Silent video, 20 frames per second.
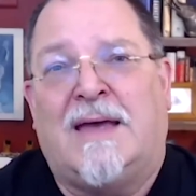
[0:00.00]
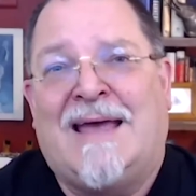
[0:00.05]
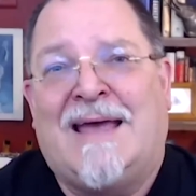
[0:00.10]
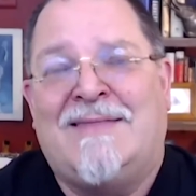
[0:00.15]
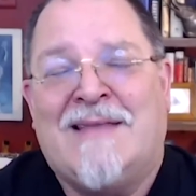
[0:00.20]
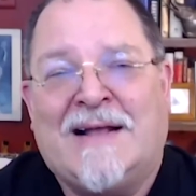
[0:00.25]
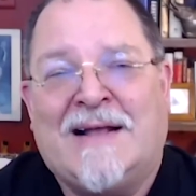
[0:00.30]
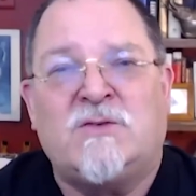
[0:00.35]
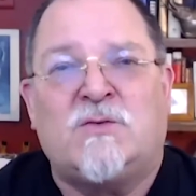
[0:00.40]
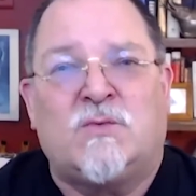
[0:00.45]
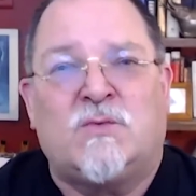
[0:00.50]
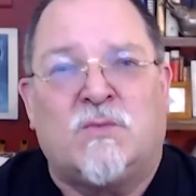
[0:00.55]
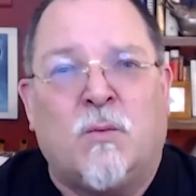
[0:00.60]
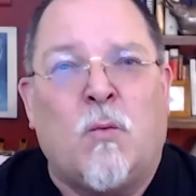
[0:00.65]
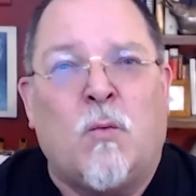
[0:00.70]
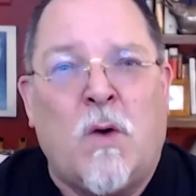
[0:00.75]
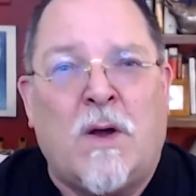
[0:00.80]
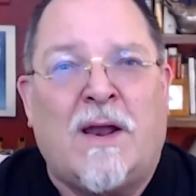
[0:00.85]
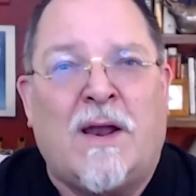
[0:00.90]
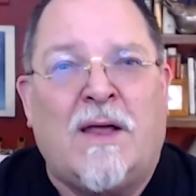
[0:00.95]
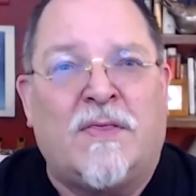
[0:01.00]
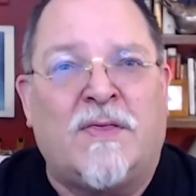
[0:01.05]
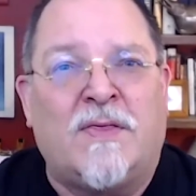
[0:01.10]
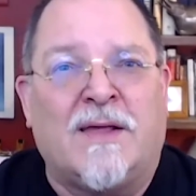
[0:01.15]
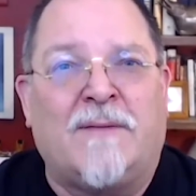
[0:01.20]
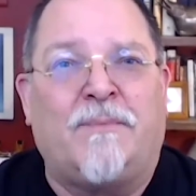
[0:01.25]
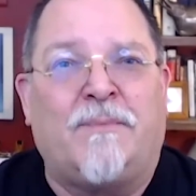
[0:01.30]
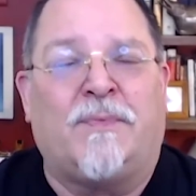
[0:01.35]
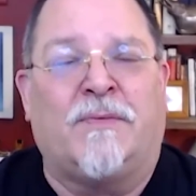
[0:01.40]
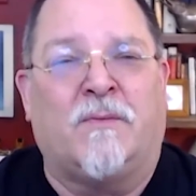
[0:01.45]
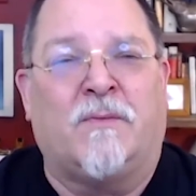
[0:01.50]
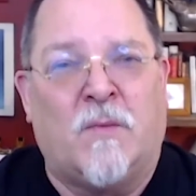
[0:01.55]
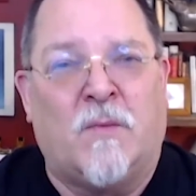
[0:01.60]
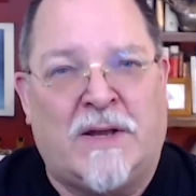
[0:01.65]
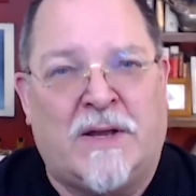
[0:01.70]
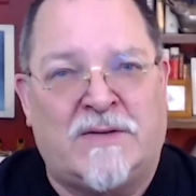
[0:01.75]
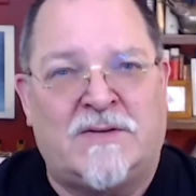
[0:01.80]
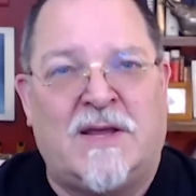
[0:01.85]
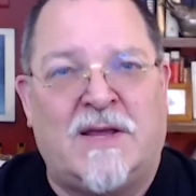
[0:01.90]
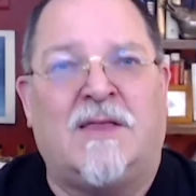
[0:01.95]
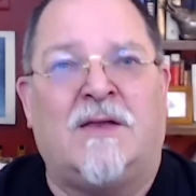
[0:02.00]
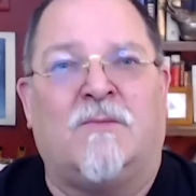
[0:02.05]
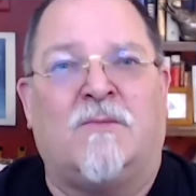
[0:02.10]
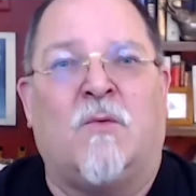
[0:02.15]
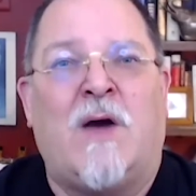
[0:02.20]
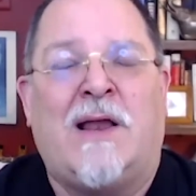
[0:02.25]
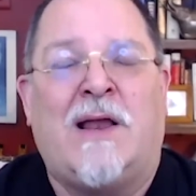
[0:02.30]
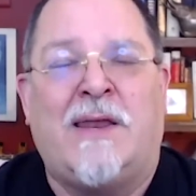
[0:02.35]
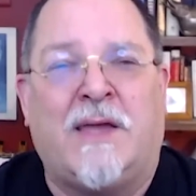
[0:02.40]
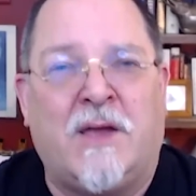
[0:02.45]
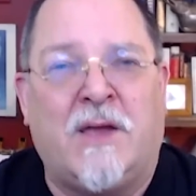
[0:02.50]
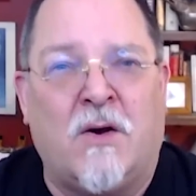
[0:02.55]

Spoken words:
And that's what I think when I say that Wile E.